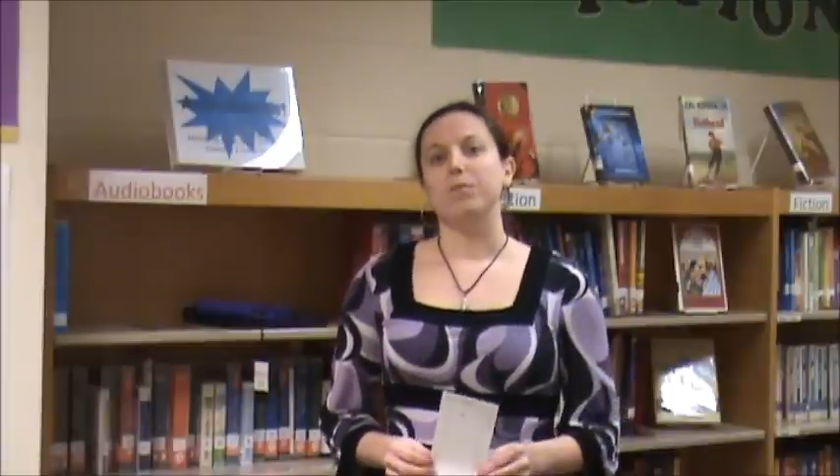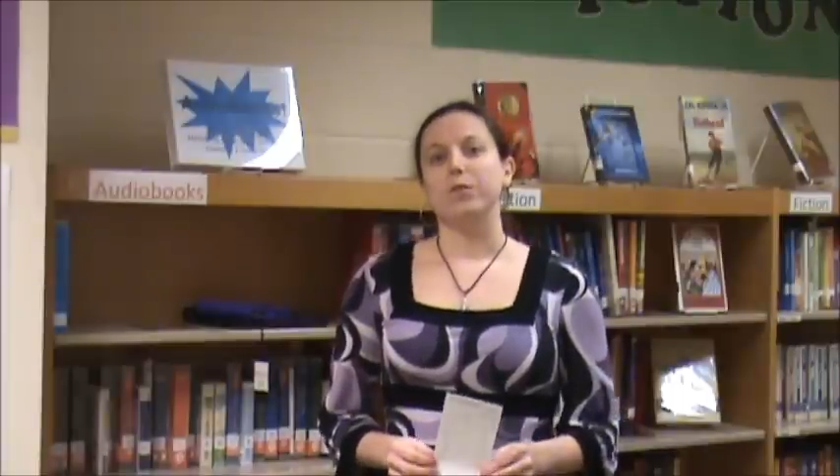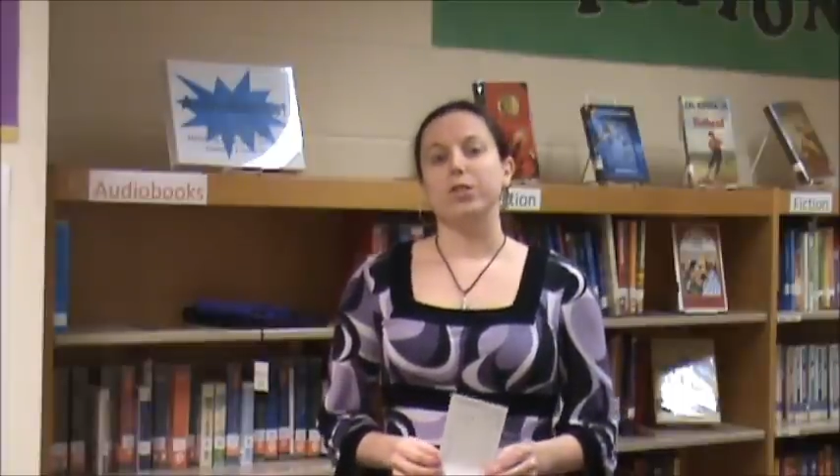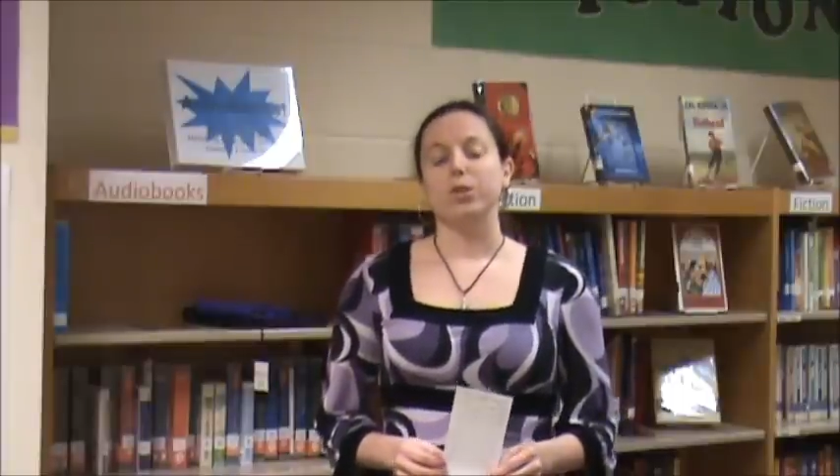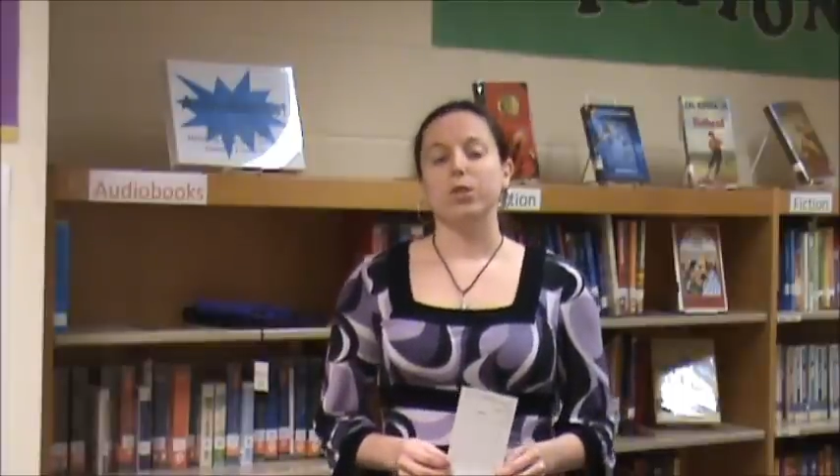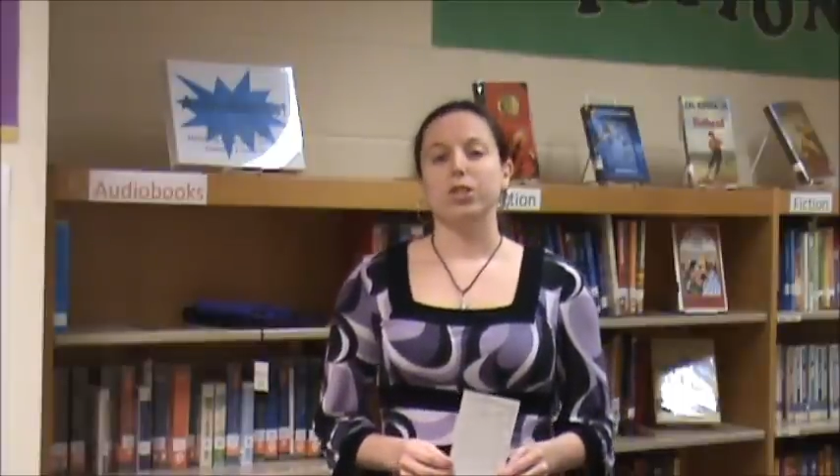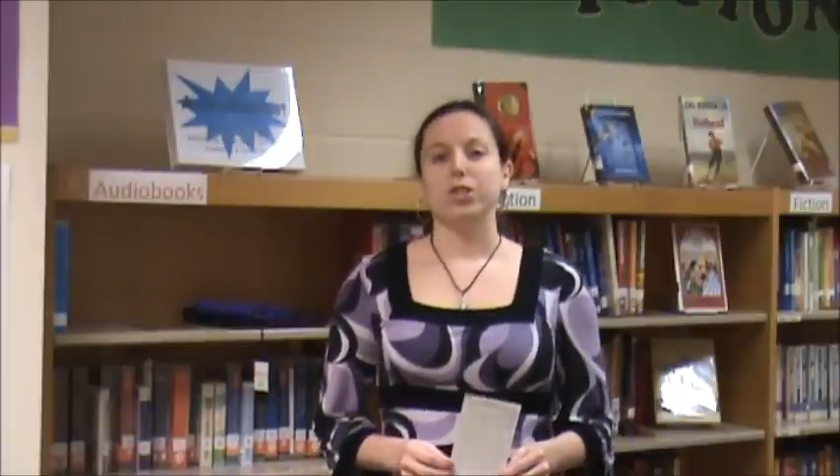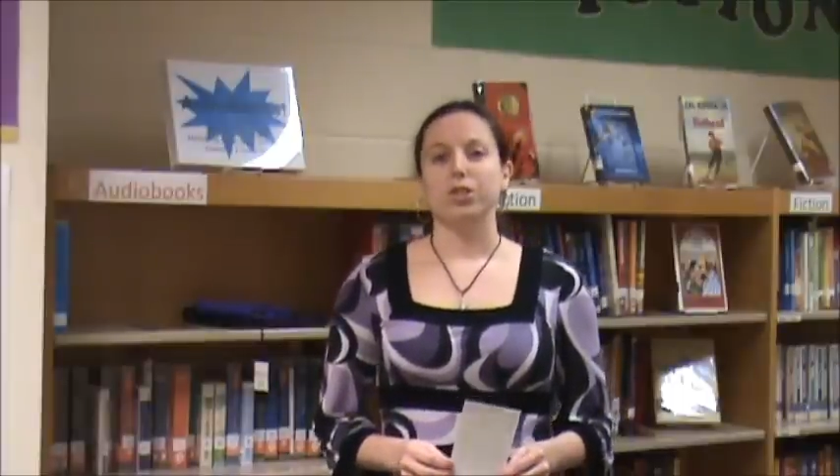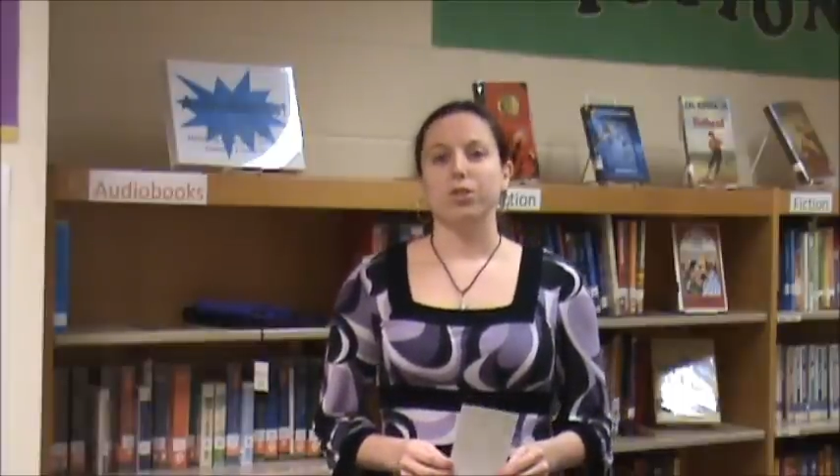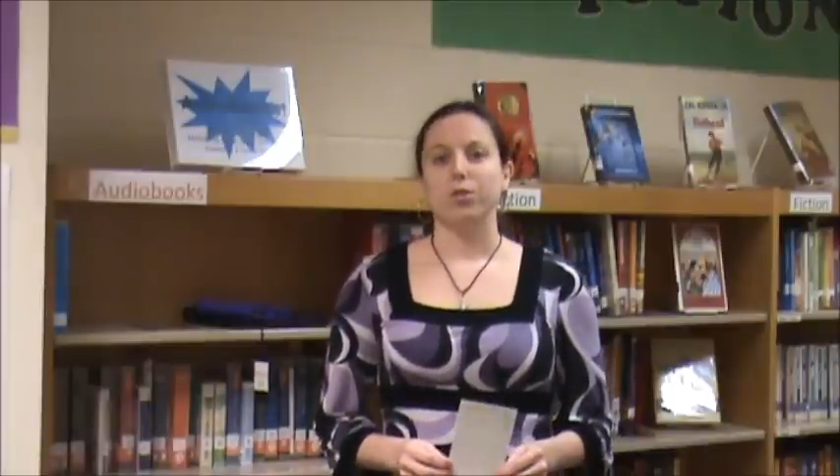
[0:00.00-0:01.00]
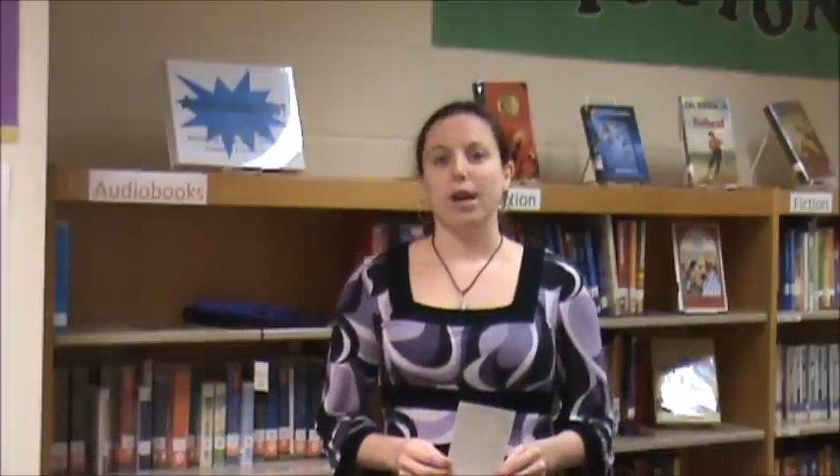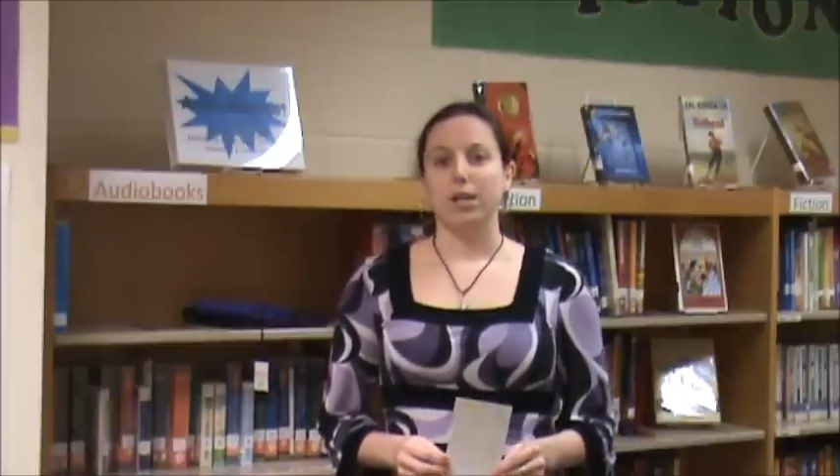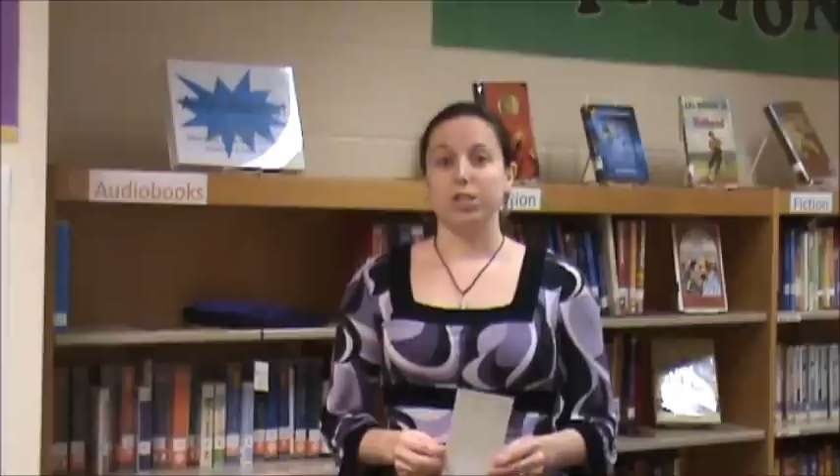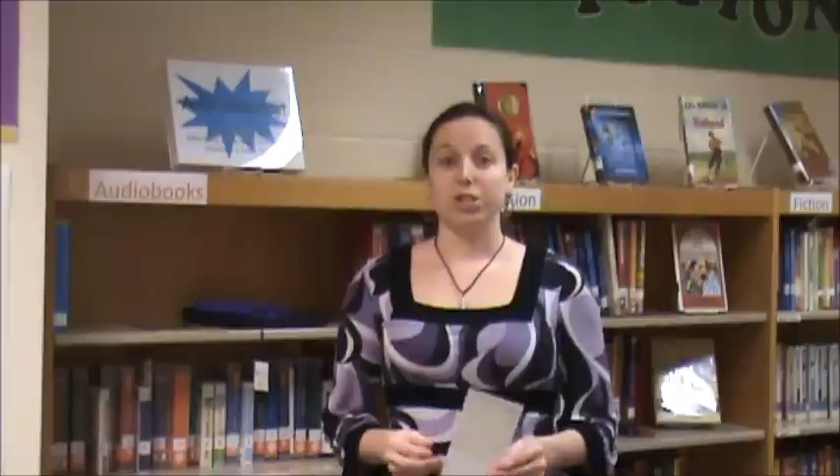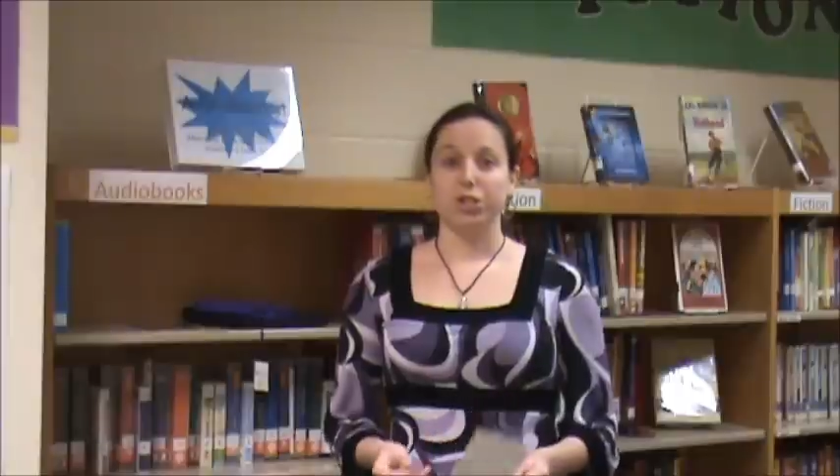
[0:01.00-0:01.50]
for students to
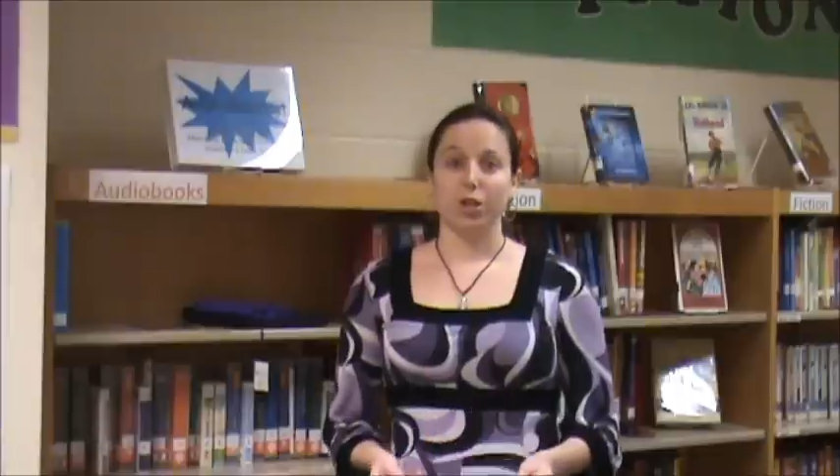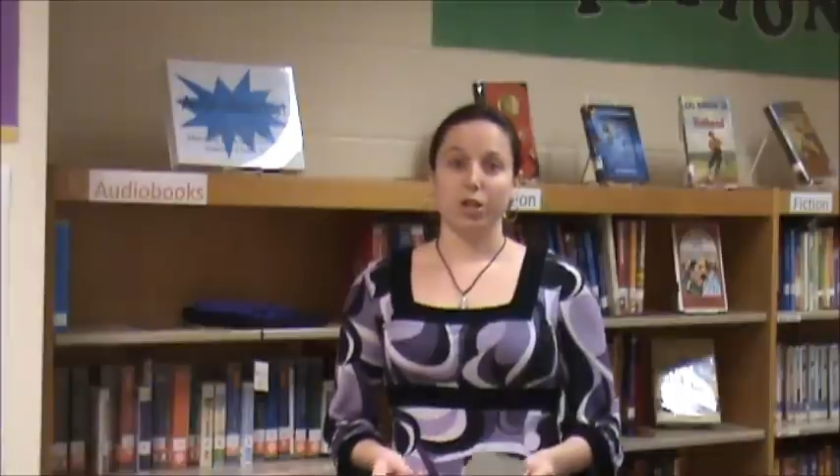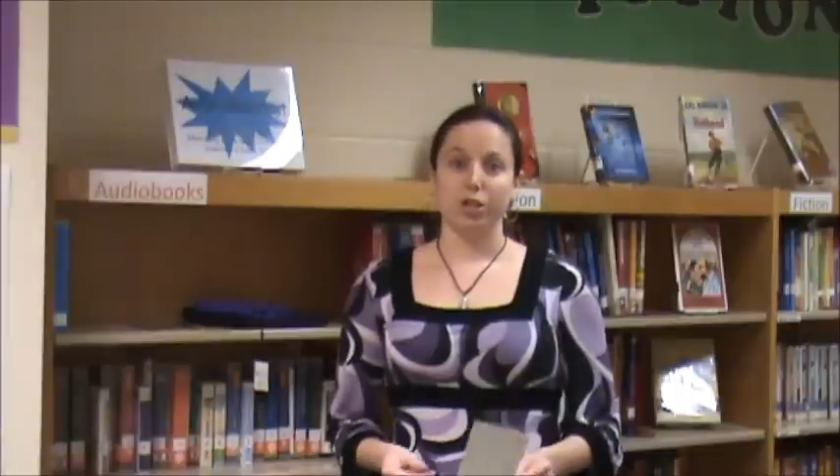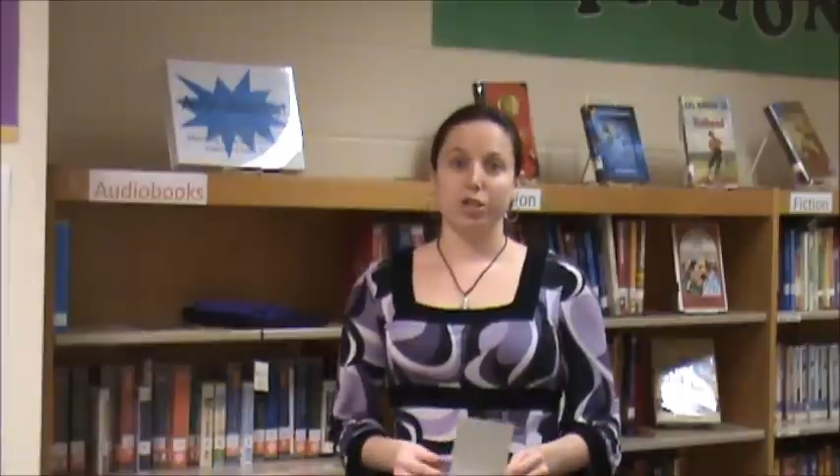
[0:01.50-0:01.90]
actually search.